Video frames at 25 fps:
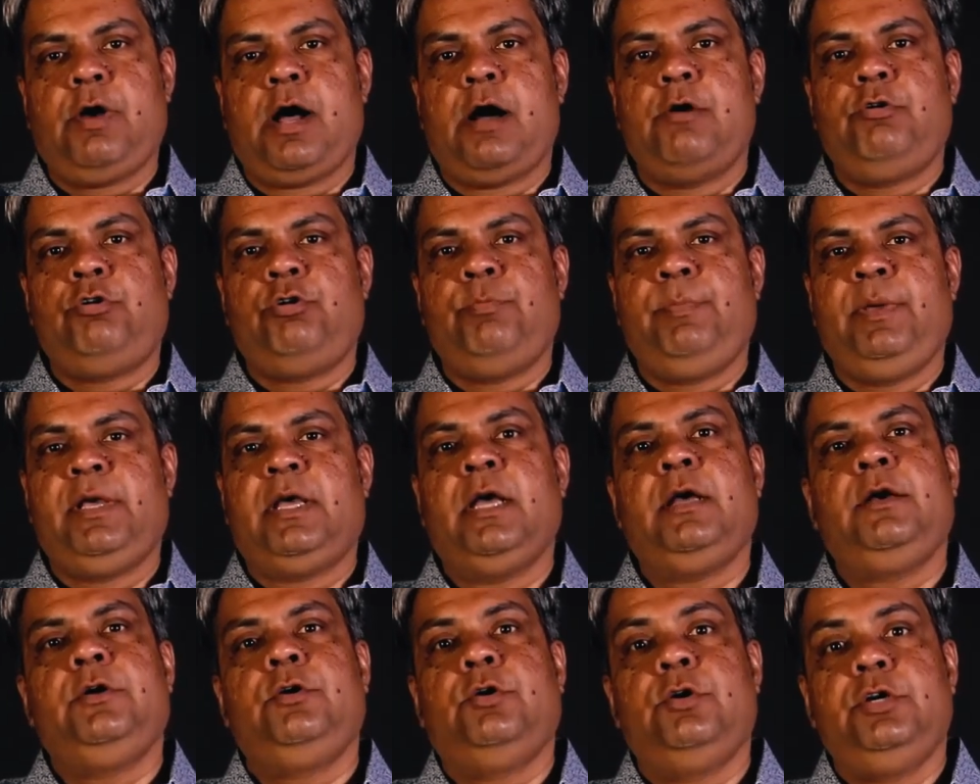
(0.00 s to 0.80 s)
how to make
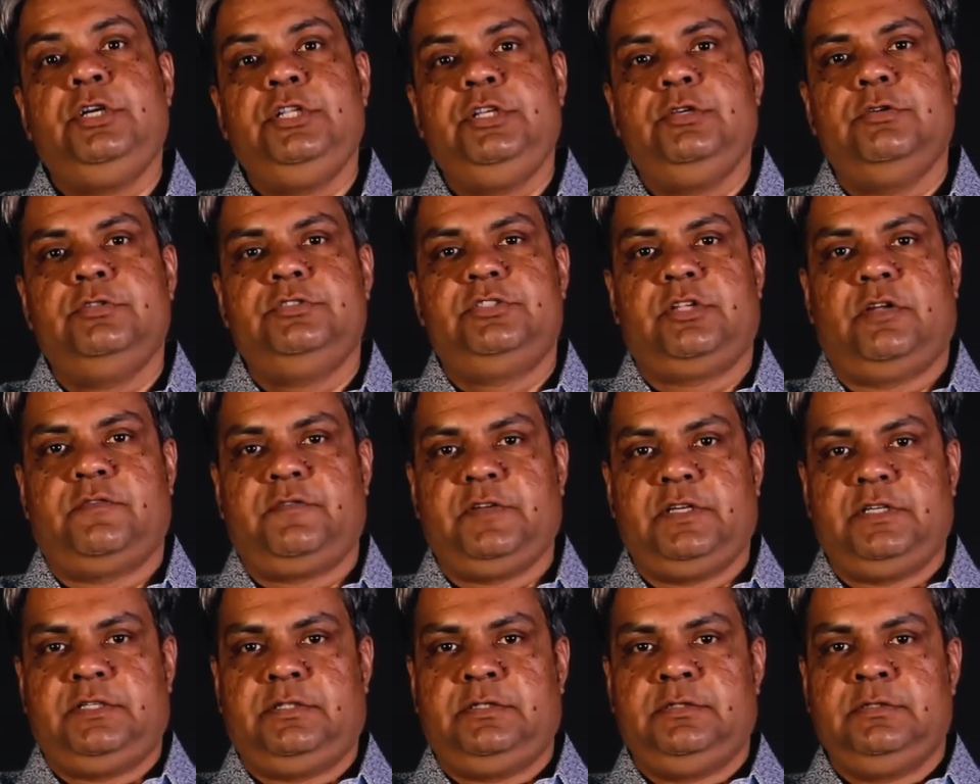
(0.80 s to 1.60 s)
a good use of
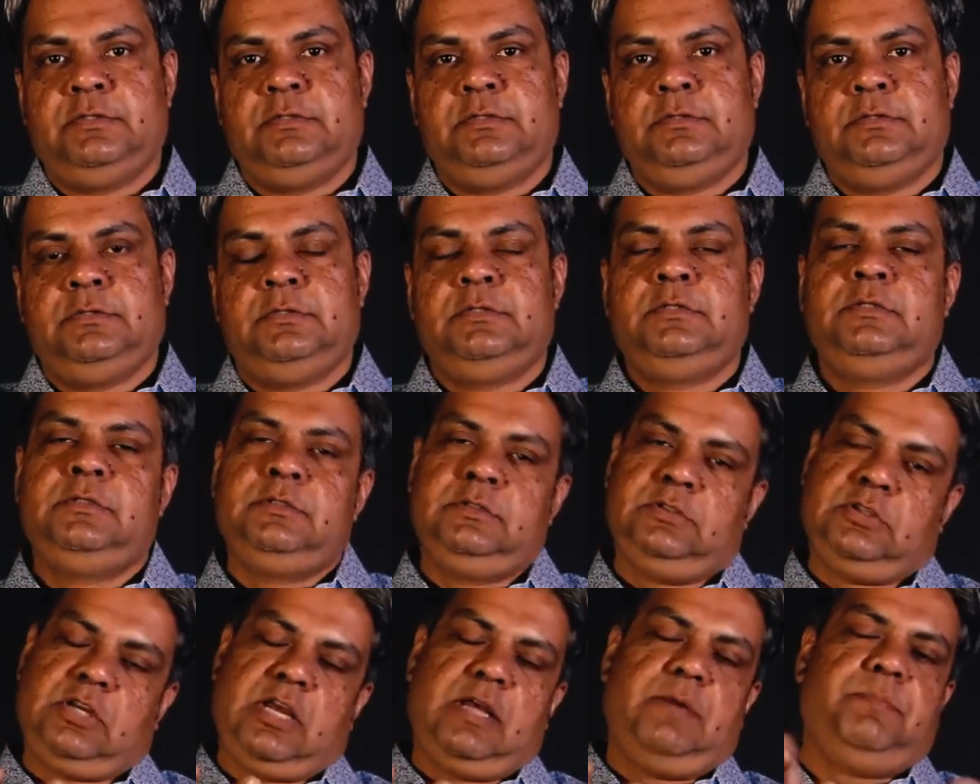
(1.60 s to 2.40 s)
it.
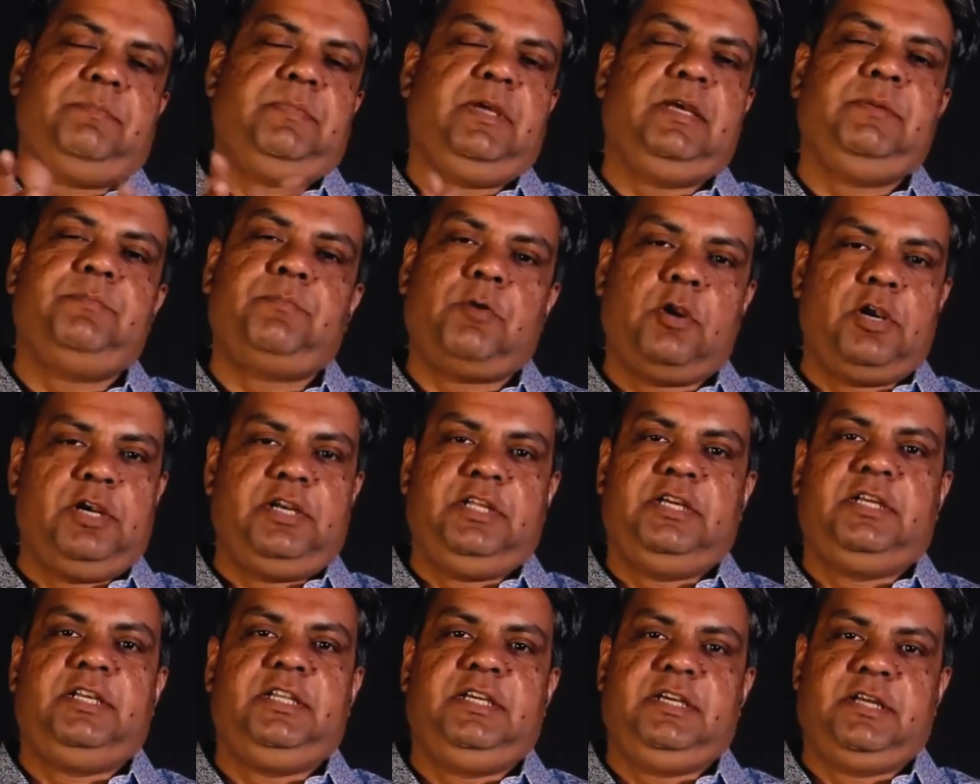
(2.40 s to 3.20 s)
I'm being
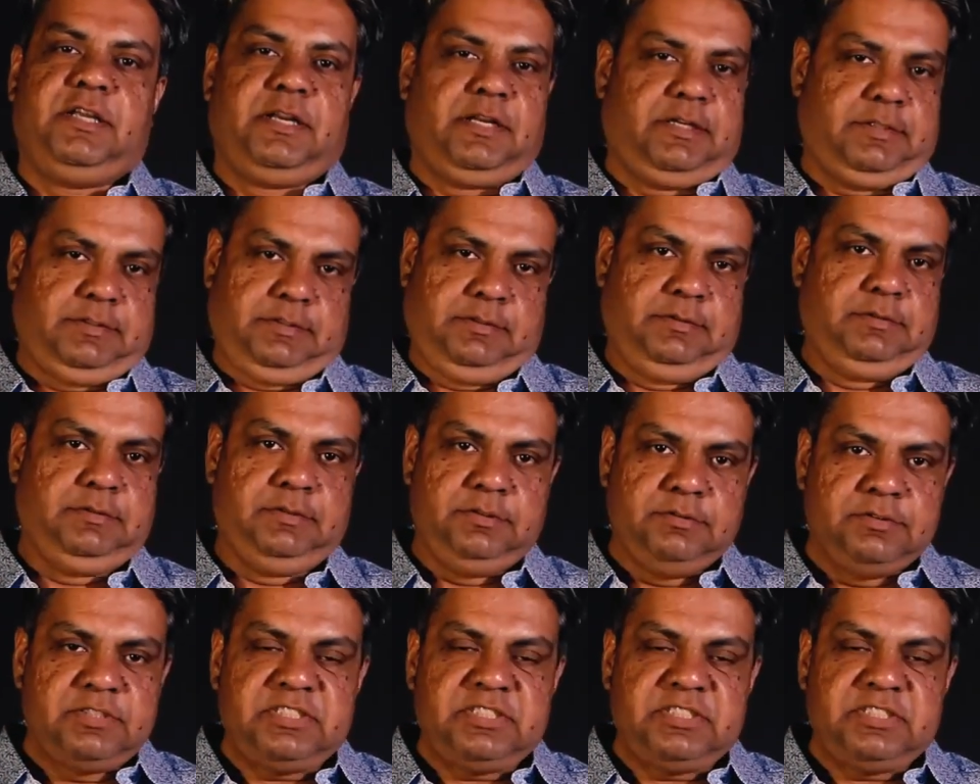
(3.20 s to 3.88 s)
politically correct, you